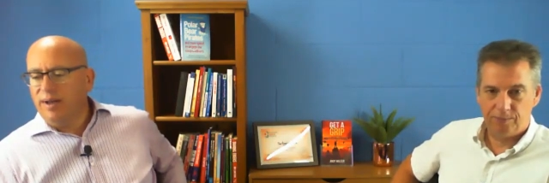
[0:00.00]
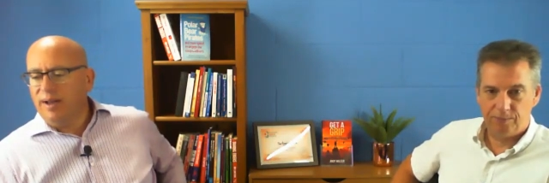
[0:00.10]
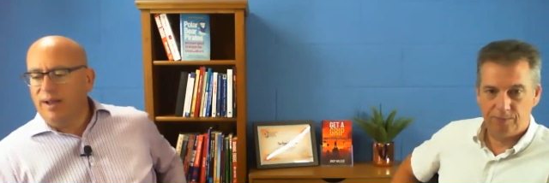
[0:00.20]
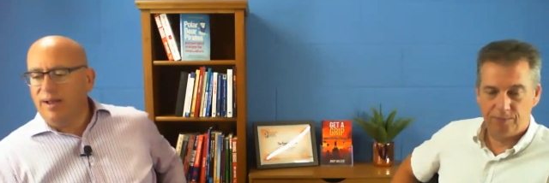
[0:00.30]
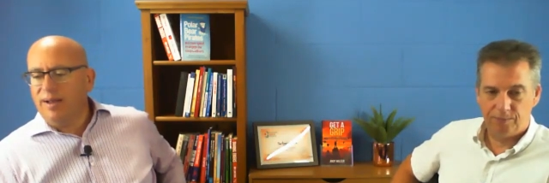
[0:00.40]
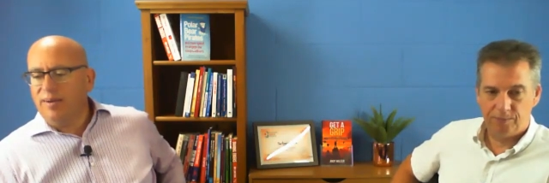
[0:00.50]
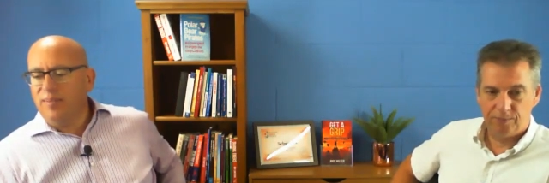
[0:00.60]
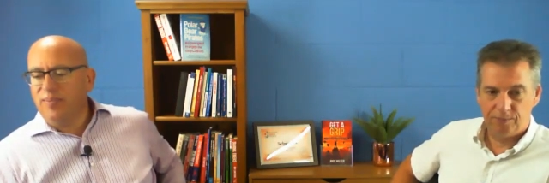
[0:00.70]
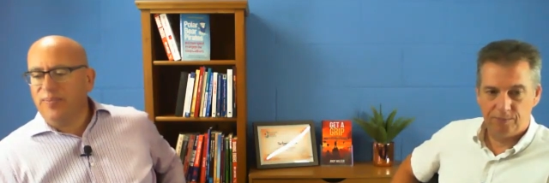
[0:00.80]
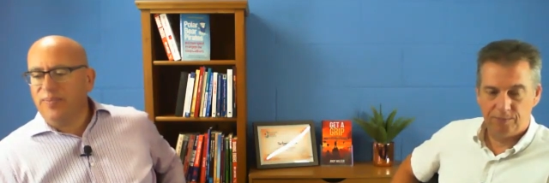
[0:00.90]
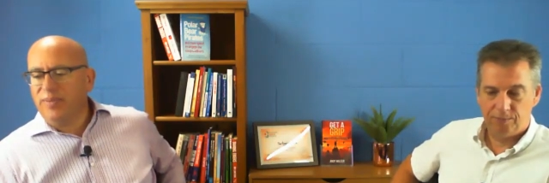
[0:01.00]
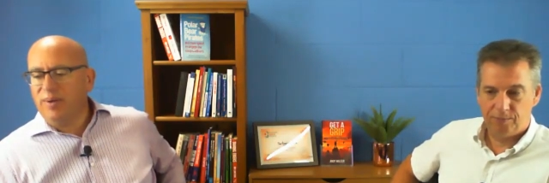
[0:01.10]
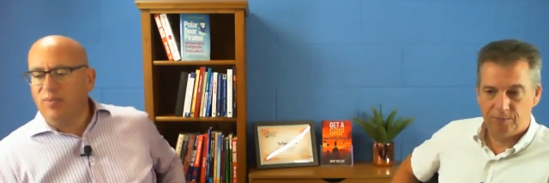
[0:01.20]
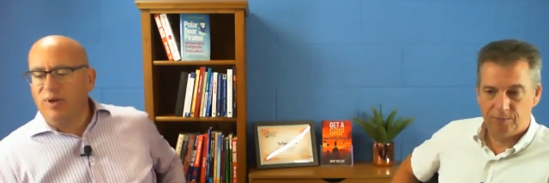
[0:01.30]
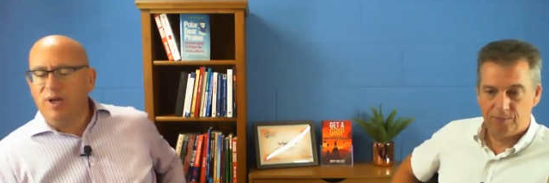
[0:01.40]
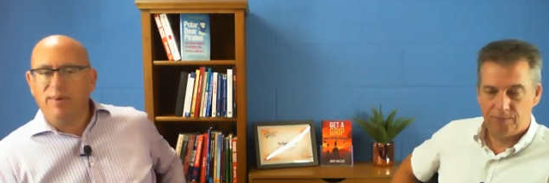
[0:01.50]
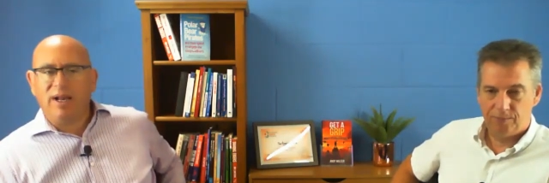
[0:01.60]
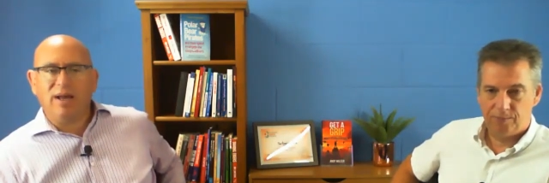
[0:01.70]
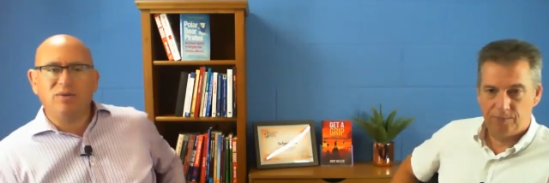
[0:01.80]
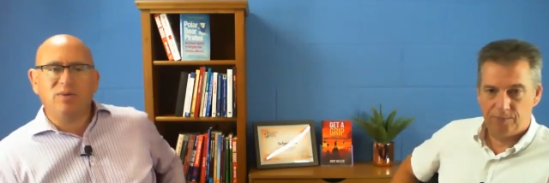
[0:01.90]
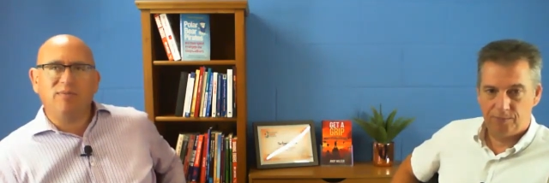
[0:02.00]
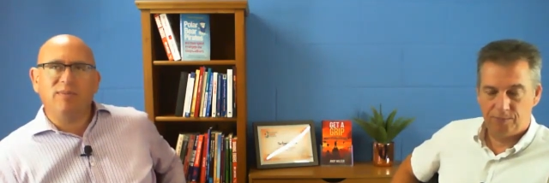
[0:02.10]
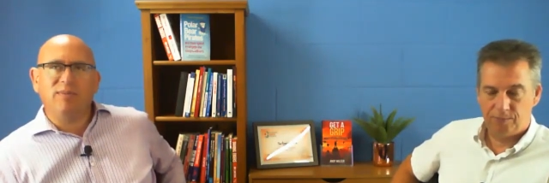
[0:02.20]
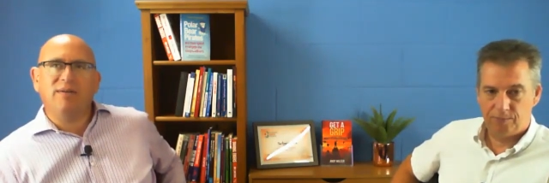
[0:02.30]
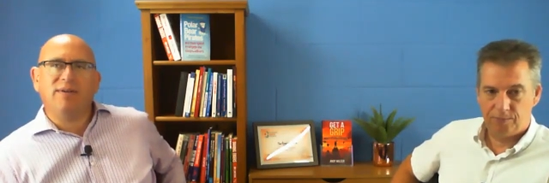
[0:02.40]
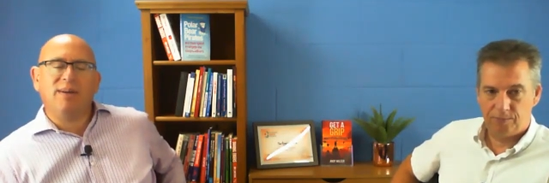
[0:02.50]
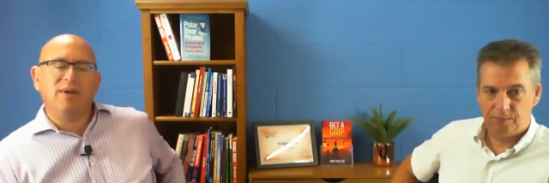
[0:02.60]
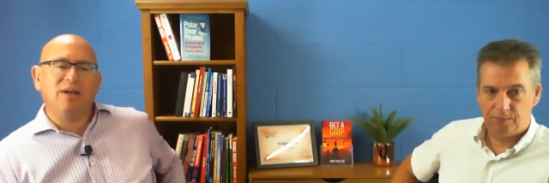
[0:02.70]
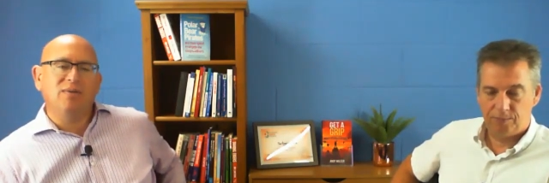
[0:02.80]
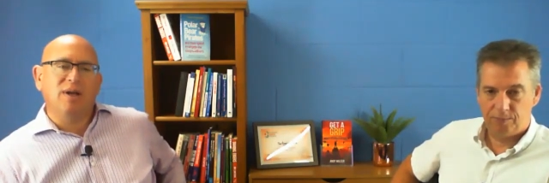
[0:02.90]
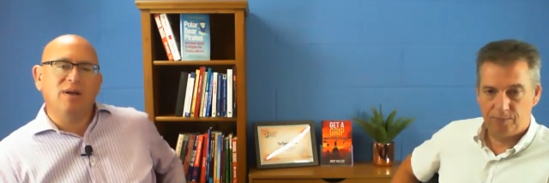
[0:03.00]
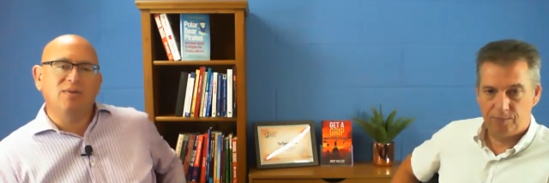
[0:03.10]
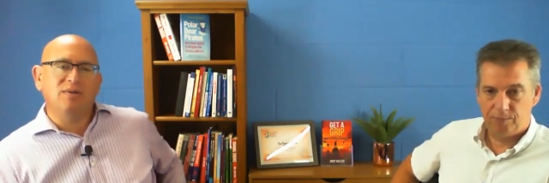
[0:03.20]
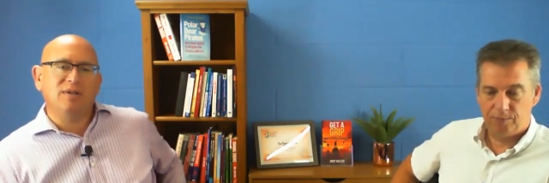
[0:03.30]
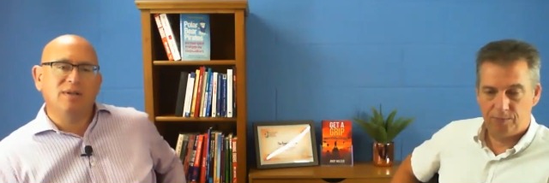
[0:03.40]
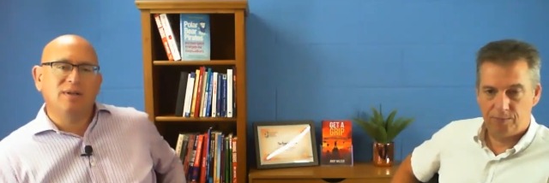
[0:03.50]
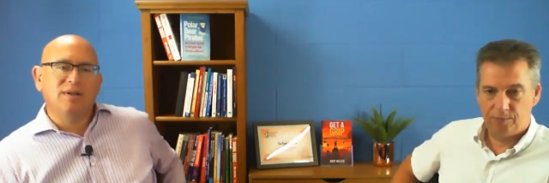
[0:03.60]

Speaker 1: Um, will you be allowed to even meet your family? Who knows?